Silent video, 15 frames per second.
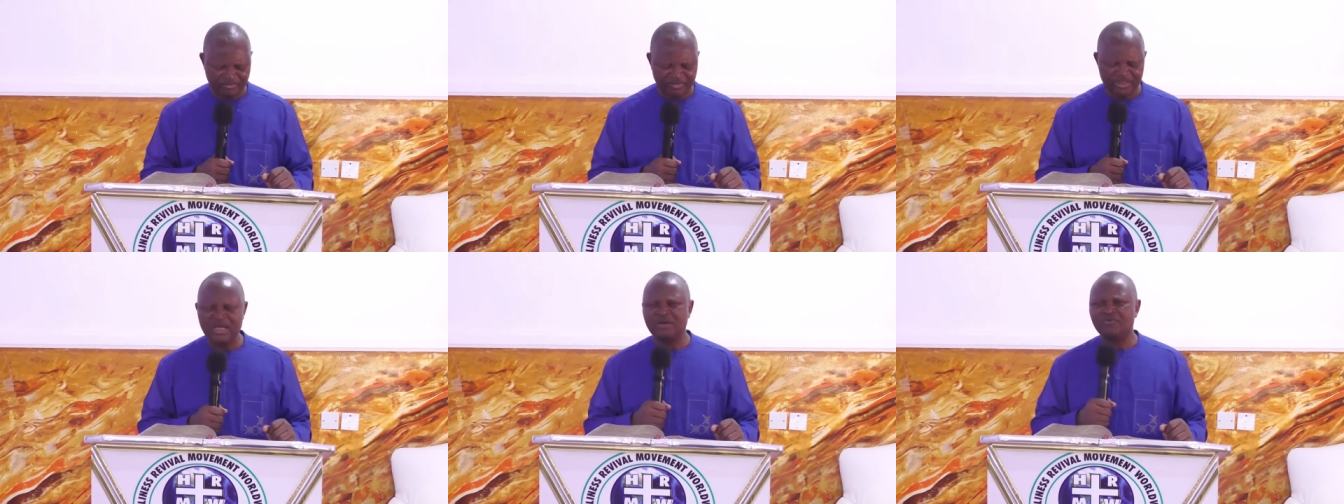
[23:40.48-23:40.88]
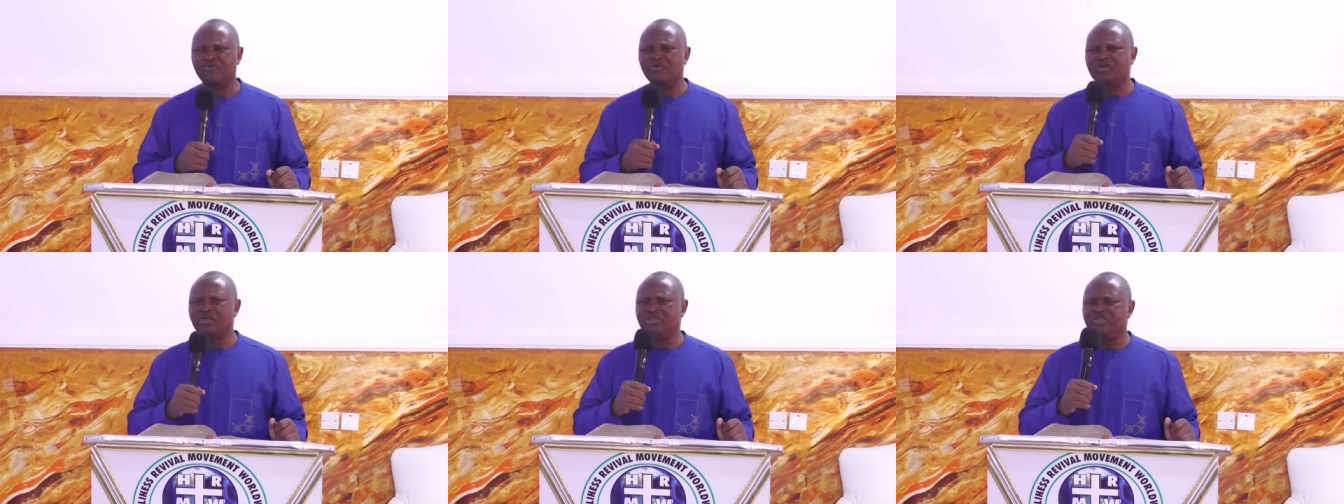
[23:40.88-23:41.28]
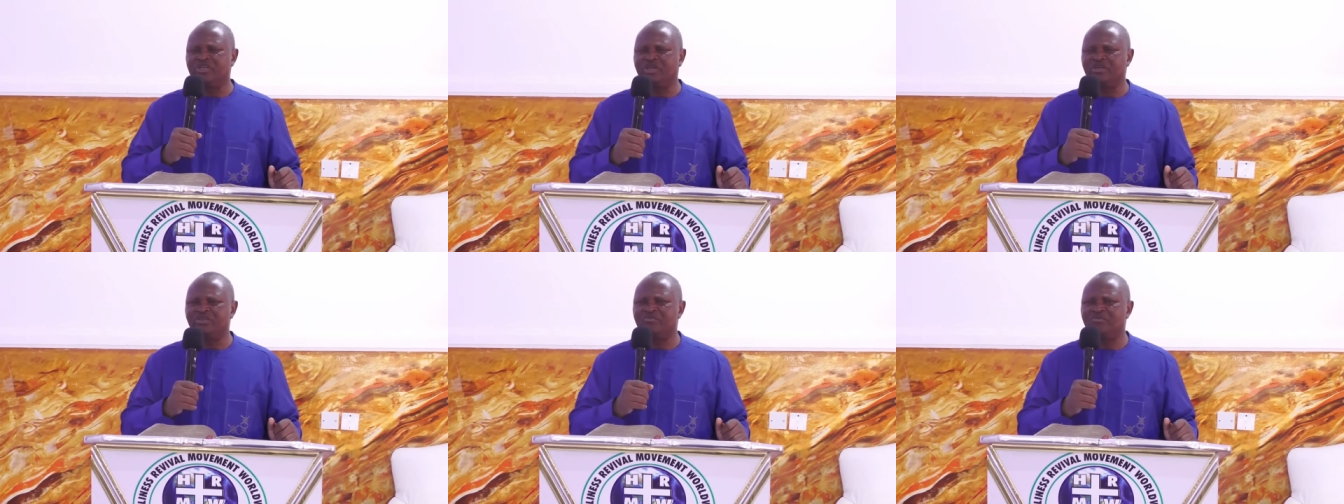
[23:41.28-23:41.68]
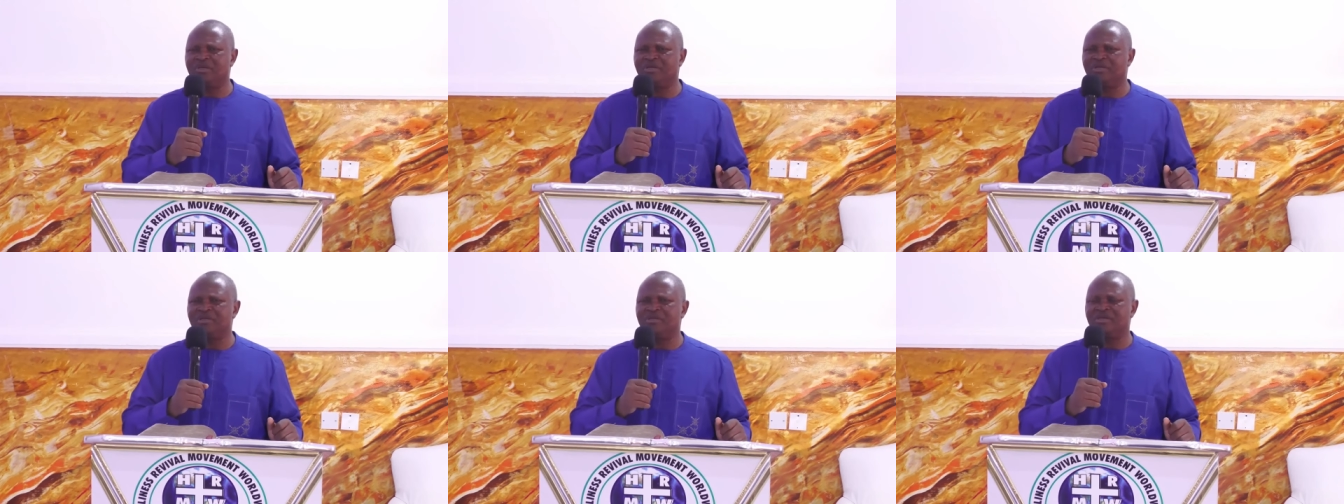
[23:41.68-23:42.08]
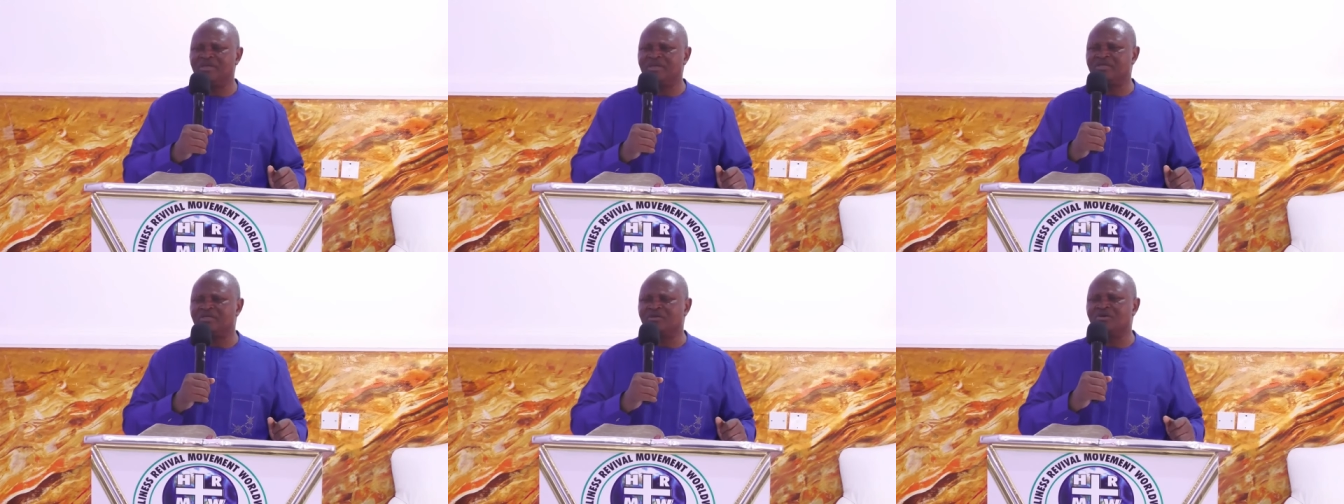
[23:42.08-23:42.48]
For the judgment
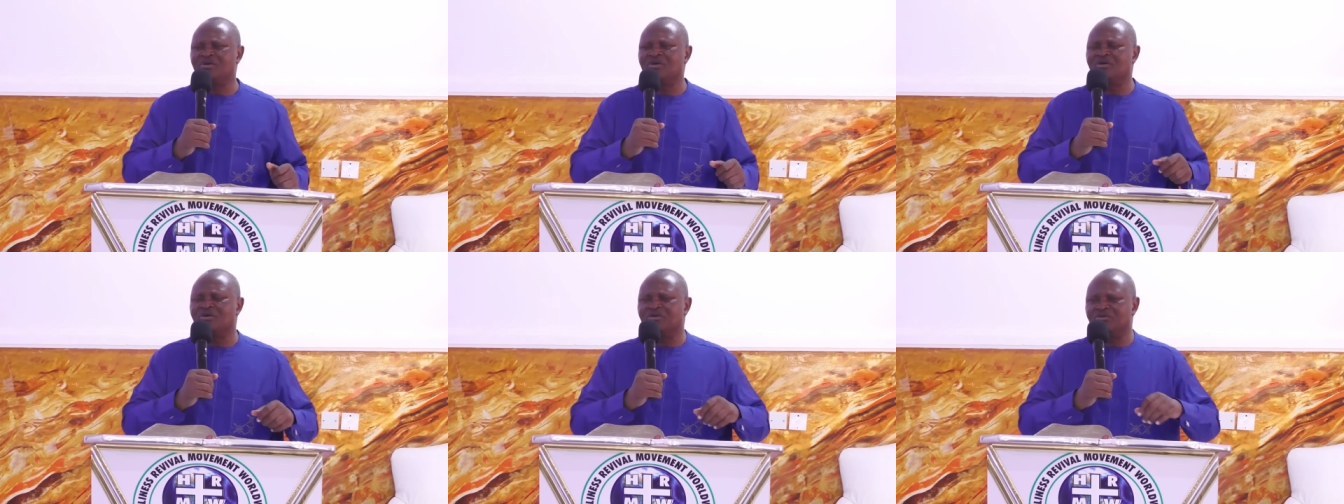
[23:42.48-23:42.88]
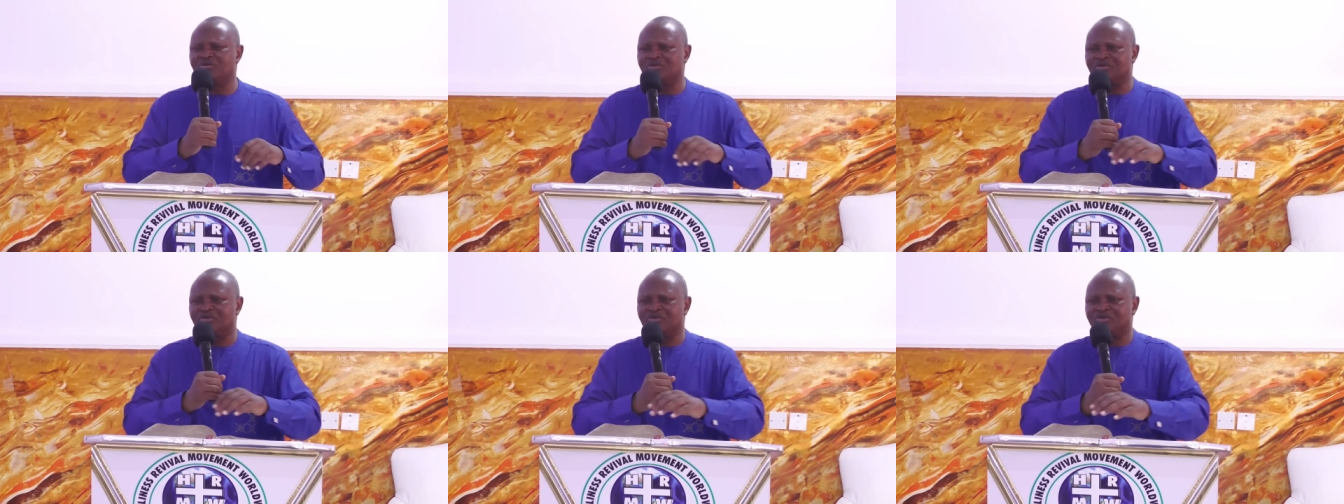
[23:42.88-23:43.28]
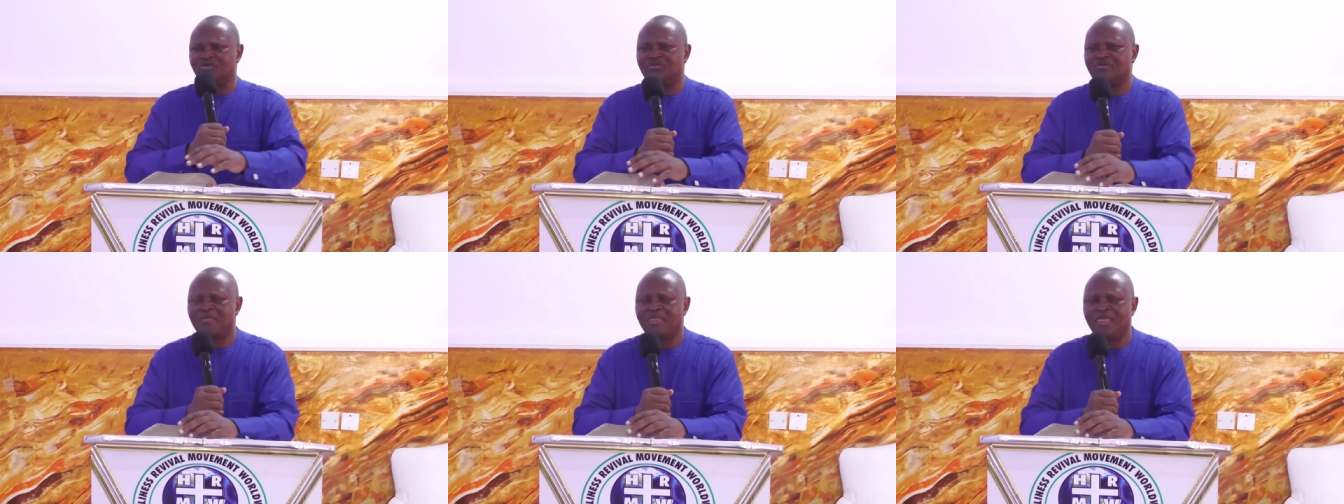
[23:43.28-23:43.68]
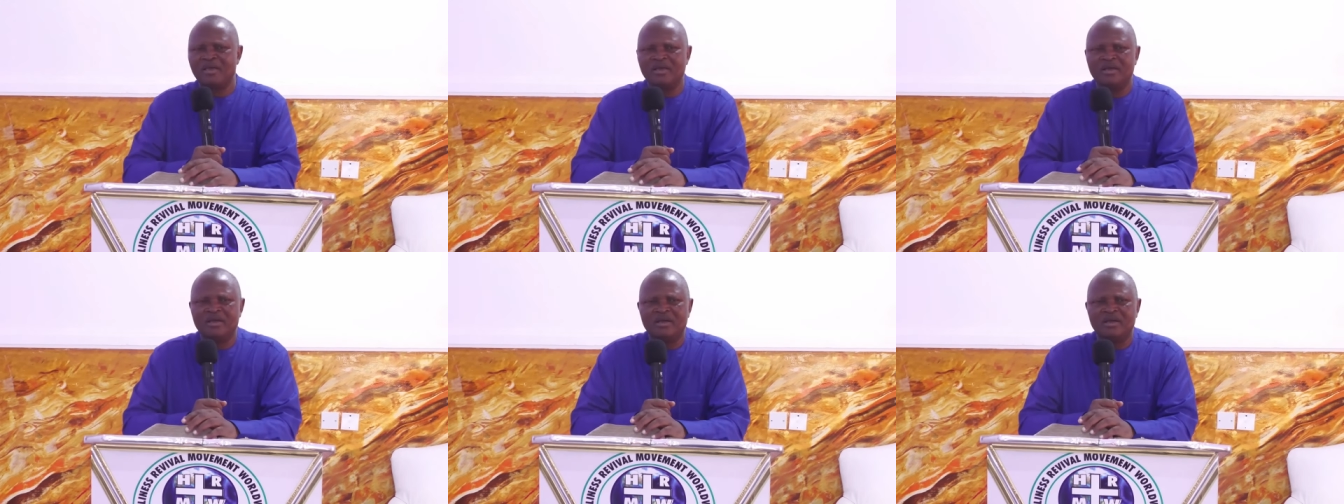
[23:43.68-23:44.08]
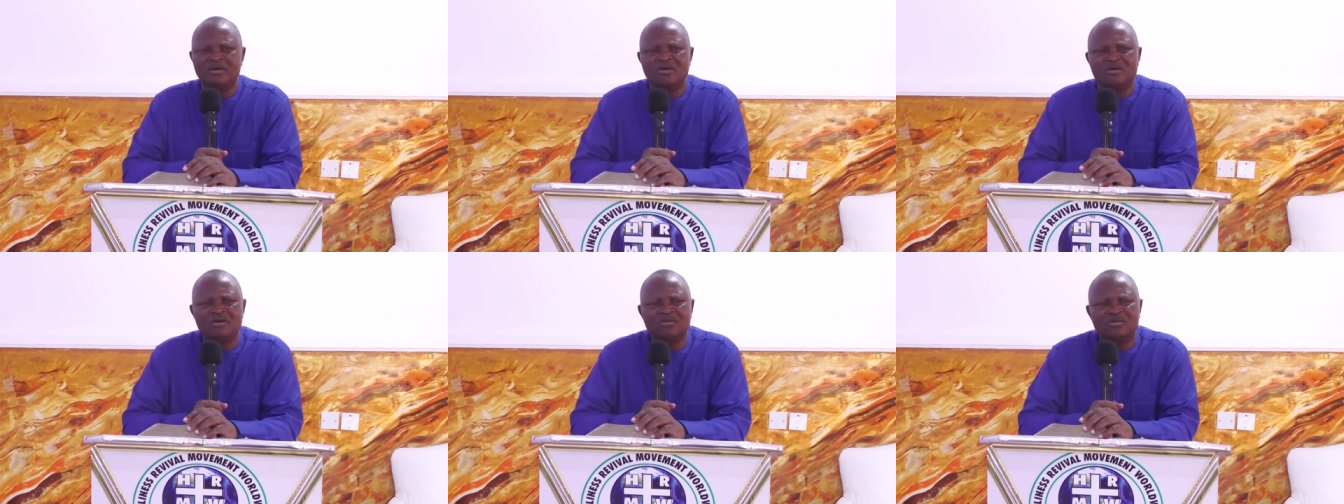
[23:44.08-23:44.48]
is God's.
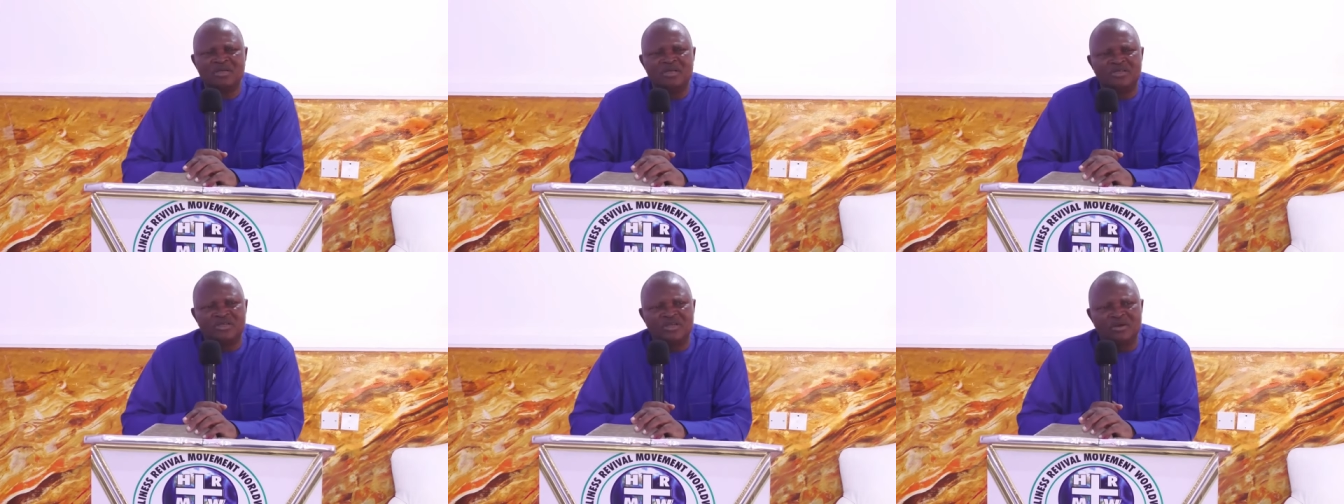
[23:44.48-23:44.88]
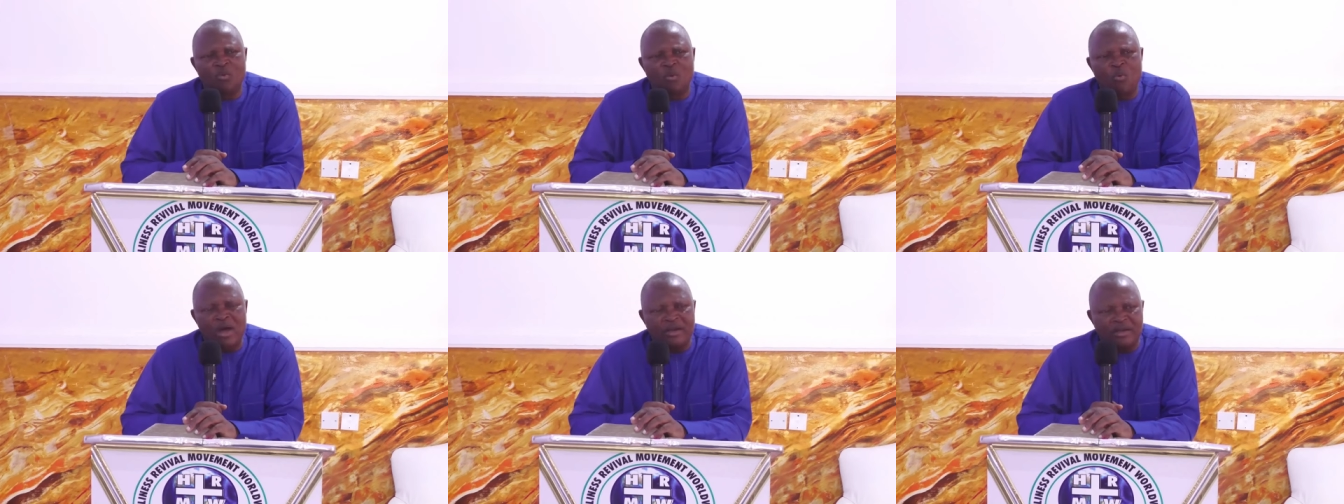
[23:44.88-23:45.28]
God is the one